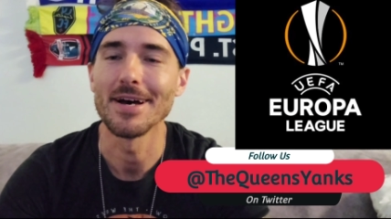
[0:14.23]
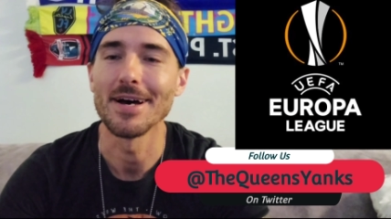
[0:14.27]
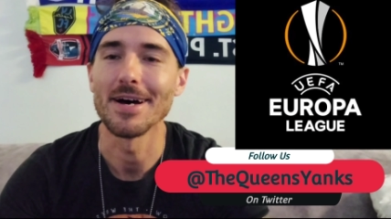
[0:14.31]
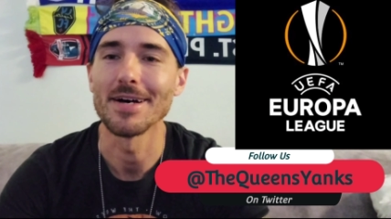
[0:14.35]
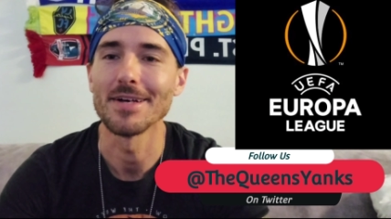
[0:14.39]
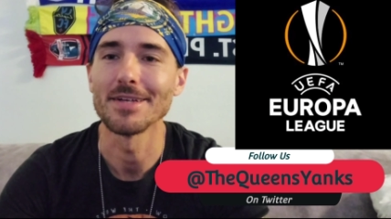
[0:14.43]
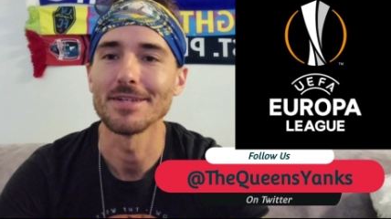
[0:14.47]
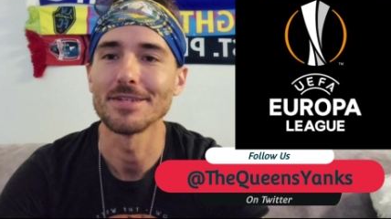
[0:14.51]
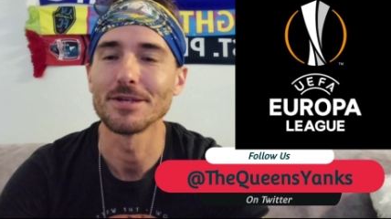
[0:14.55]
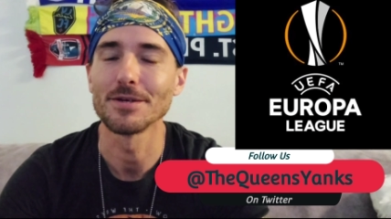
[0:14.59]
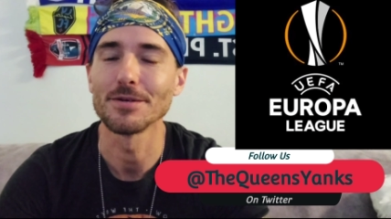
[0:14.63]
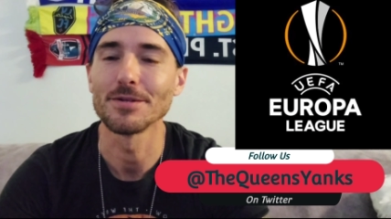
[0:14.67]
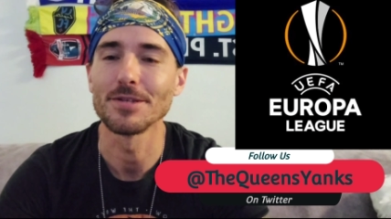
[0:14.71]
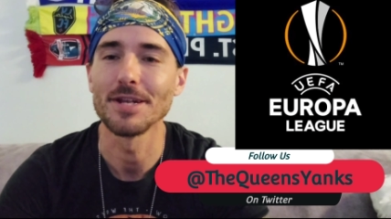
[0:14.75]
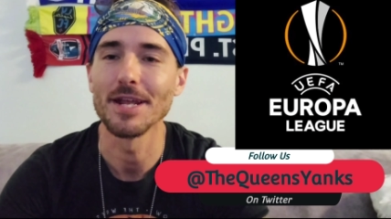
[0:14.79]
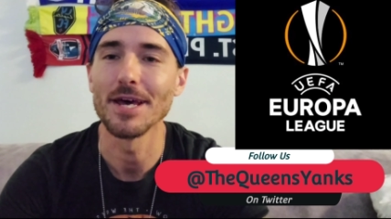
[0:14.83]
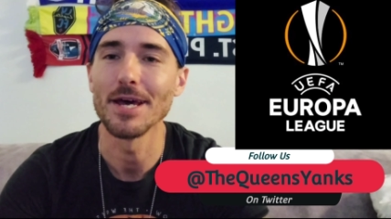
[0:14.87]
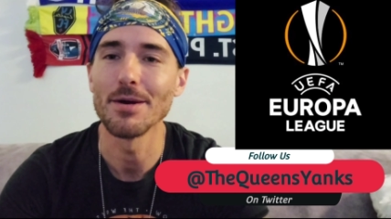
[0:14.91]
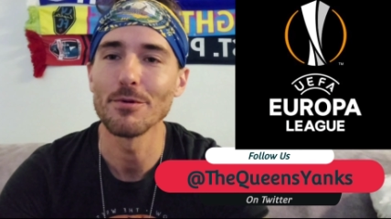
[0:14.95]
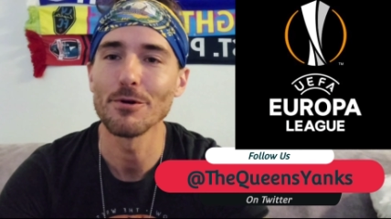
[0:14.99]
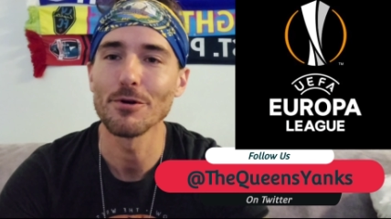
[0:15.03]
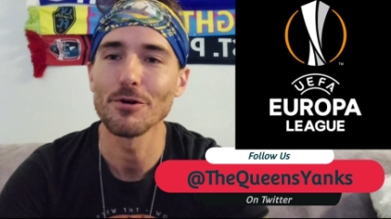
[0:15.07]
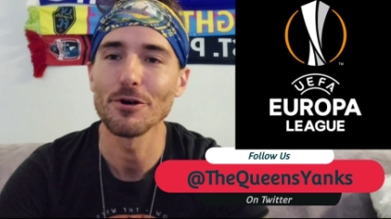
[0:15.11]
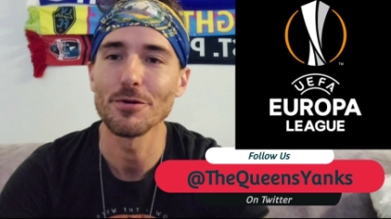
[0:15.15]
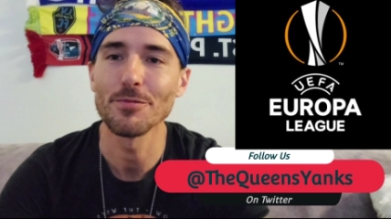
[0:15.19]
Uh, so
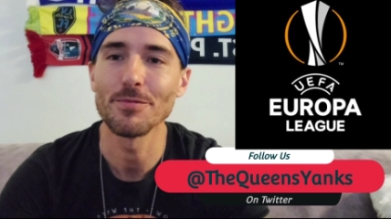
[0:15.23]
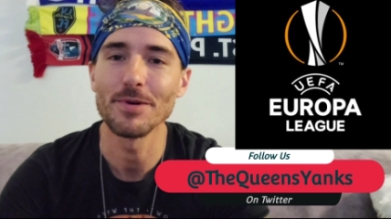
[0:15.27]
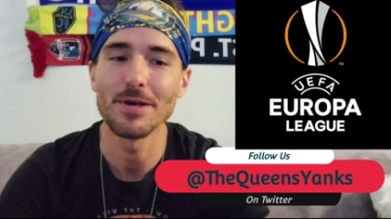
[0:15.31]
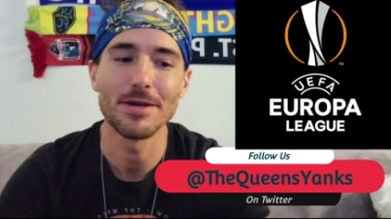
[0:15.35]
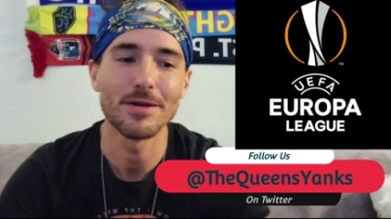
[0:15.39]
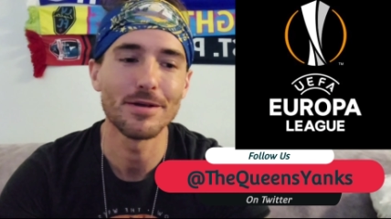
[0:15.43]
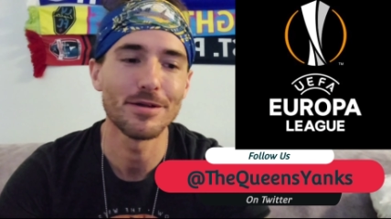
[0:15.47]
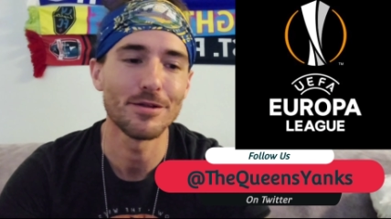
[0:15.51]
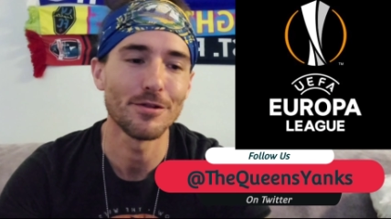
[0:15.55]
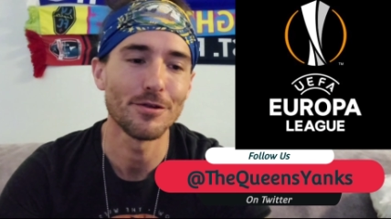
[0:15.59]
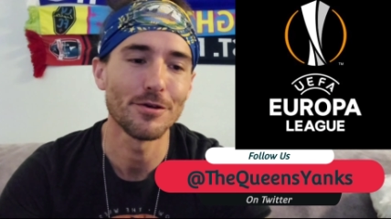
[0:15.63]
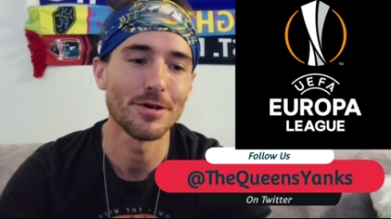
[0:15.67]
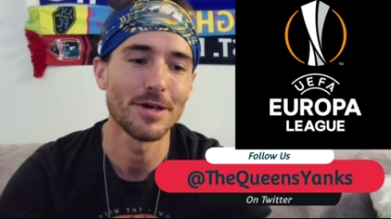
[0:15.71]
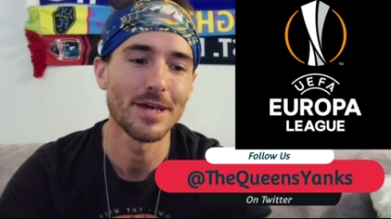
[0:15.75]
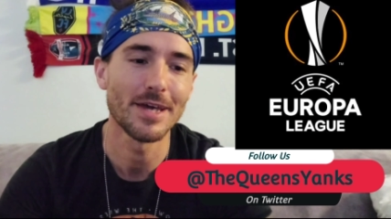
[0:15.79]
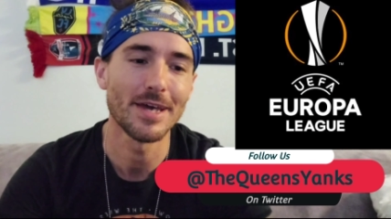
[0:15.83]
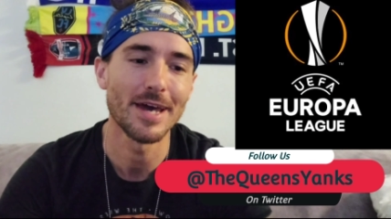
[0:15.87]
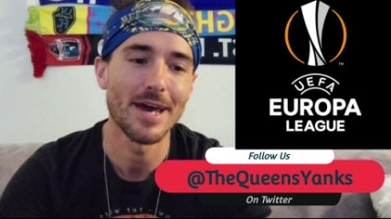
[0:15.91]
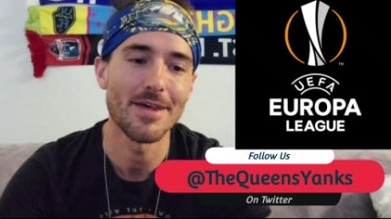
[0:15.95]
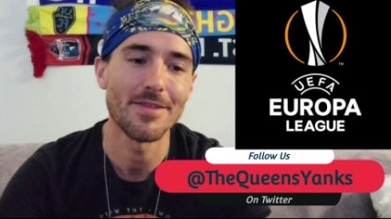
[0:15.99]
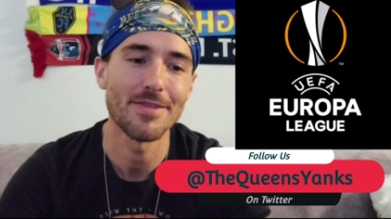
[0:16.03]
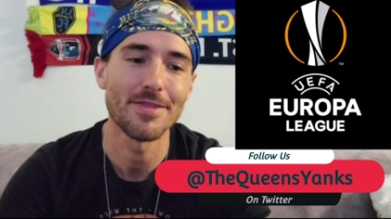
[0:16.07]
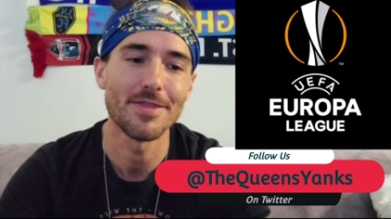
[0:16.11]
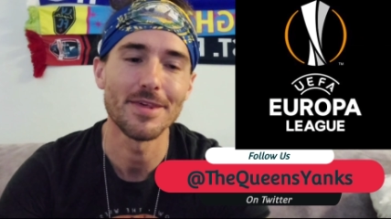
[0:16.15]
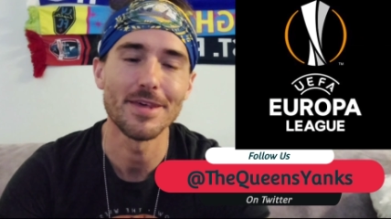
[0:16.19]
today we're going to be looking
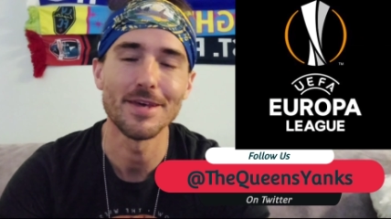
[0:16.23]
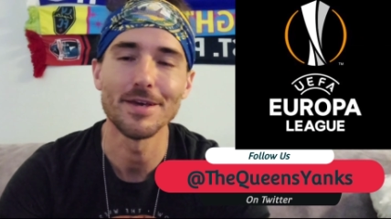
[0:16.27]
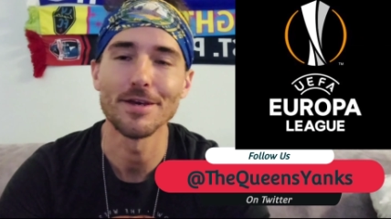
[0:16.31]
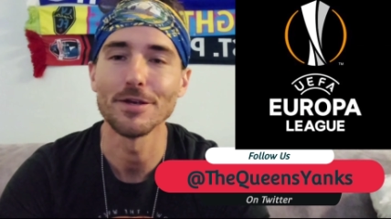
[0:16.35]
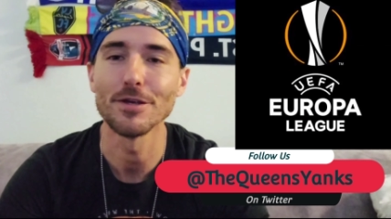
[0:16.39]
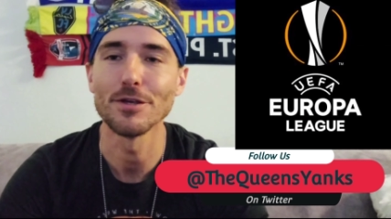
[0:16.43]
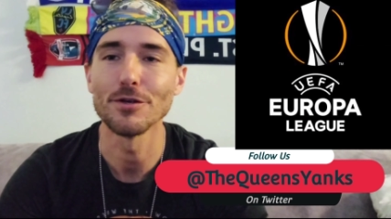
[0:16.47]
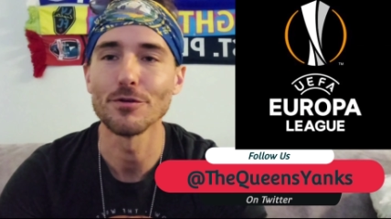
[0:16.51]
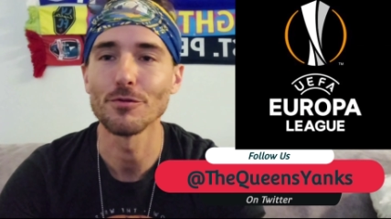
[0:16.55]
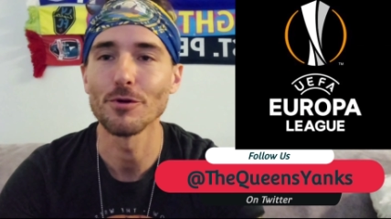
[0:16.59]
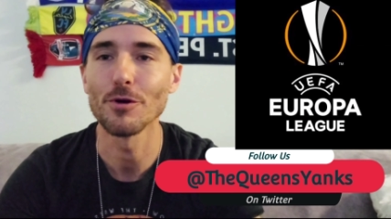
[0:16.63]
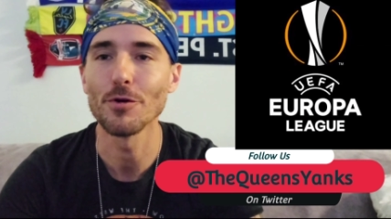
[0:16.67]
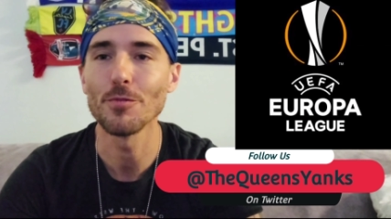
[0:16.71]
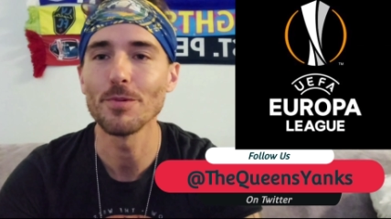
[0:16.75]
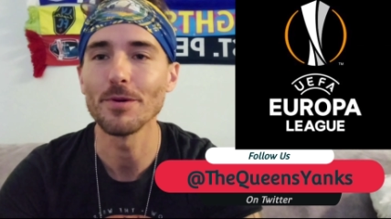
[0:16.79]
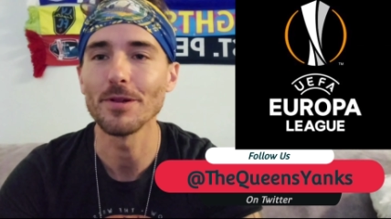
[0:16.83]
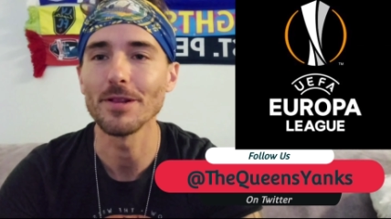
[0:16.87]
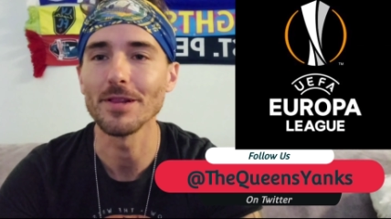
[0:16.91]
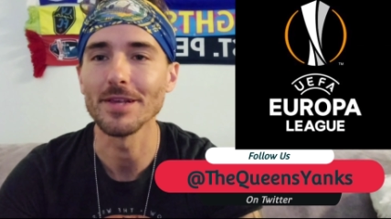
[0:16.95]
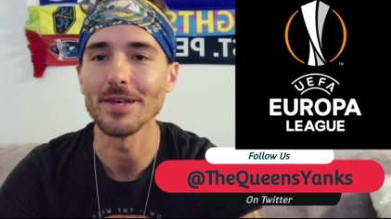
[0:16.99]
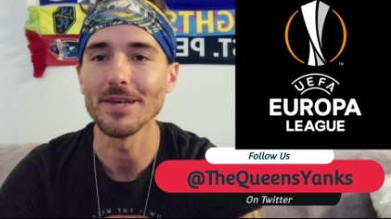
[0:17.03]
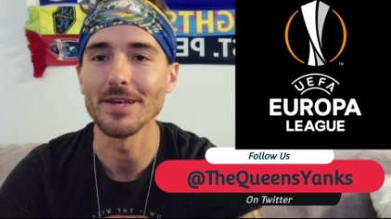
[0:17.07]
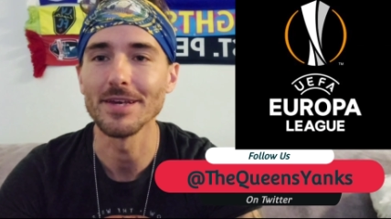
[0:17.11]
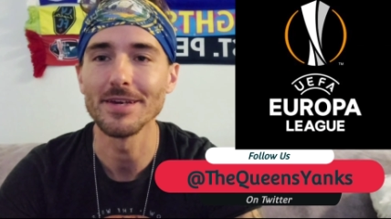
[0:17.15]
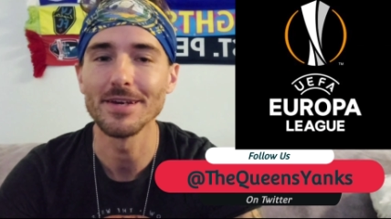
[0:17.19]
at the Europa
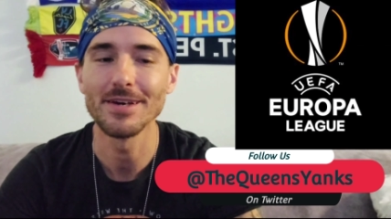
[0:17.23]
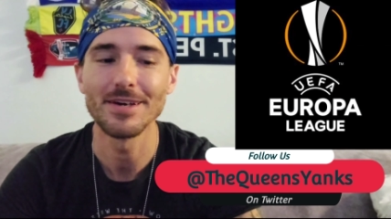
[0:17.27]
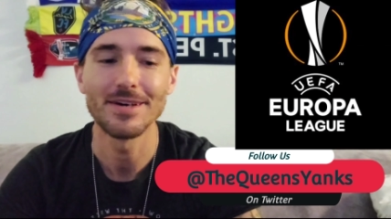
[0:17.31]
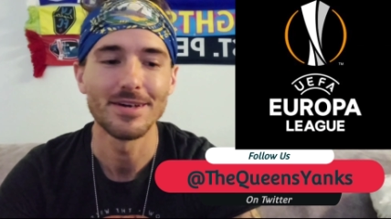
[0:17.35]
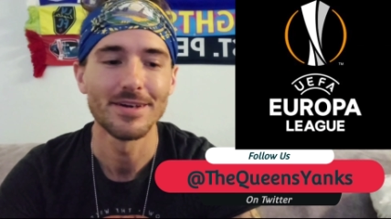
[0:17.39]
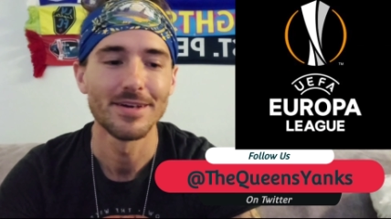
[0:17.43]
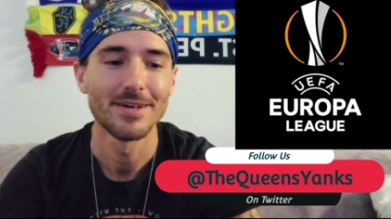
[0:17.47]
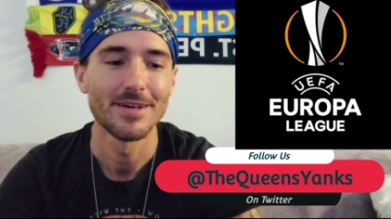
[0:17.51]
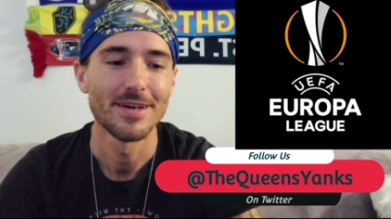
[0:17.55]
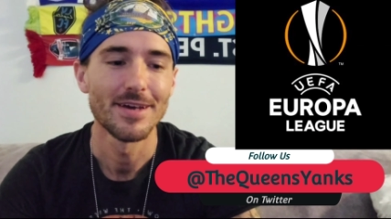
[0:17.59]
League,